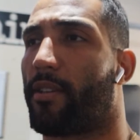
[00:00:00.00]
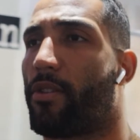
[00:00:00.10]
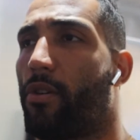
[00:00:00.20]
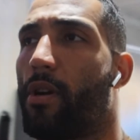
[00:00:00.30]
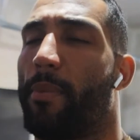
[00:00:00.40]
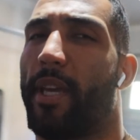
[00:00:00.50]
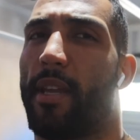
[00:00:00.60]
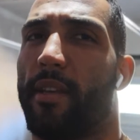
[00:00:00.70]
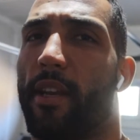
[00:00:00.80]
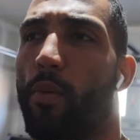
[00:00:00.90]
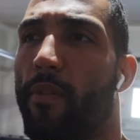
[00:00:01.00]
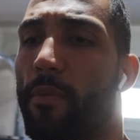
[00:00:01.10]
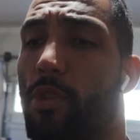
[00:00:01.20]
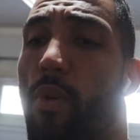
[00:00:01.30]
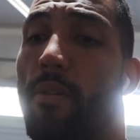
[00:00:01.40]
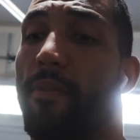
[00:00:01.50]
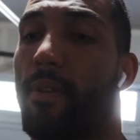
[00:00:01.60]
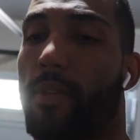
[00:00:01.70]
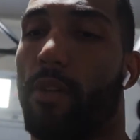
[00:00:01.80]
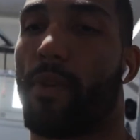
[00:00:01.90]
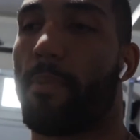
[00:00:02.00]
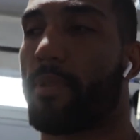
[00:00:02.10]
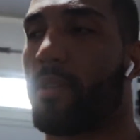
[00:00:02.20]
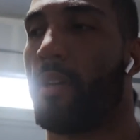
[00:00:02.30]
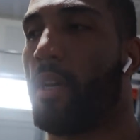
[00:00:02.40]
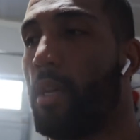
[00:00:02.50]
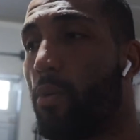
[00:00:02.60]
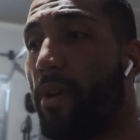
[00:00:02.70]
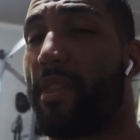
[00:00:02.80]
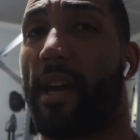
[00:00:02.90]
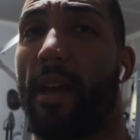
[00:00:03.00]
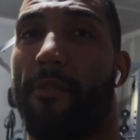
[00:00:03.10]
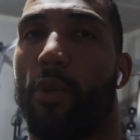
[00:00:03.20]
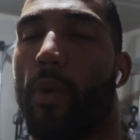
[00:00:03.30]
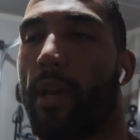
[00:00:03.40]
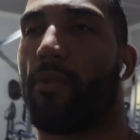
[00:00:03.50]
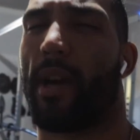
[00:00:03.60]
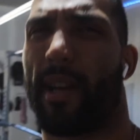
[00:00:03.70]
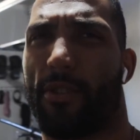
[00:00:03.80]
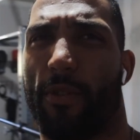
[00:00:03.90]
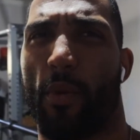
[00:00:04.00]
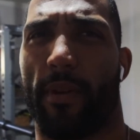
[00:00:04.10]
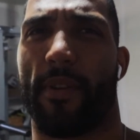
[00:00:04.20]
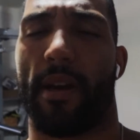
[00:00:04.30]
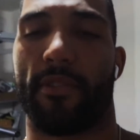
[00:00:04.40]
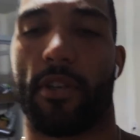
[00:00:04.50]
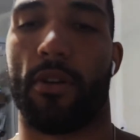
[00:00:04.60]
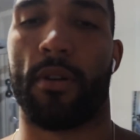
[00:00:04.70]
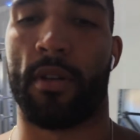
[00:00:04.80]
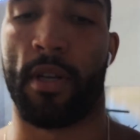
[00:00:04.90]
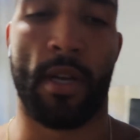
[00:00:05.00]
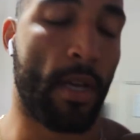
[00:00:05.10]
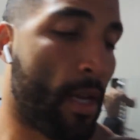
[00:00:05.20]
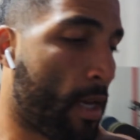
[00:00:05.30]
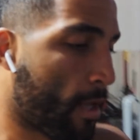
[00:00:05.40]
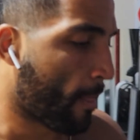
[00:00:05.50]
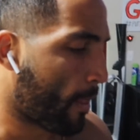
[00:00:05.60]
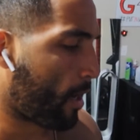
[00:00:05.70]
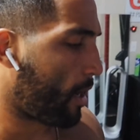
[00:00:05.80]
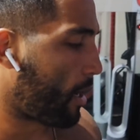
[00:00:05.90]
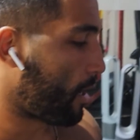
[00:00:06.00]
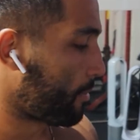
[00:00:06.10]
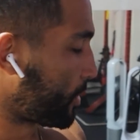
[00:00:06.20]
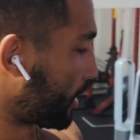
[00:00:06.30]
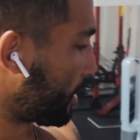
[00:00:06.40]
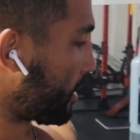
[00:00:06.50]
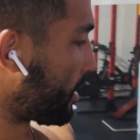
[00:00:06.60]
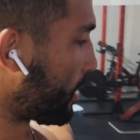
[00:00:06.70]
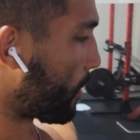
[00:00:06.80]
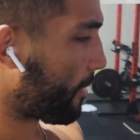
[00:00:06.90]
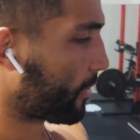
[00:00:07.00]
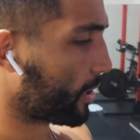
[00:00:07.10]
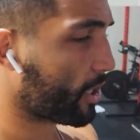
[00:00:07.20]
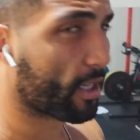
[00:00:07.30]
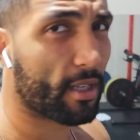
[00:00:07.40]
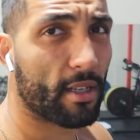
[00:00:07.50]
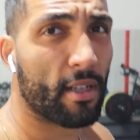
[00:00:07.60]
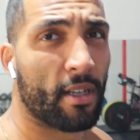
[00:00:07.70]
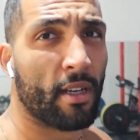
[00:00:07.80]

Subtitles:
So I'll be getting anywhere from 12 to 15 reps with that heavier weight, right, at 245. So shit, anyway, feeling good.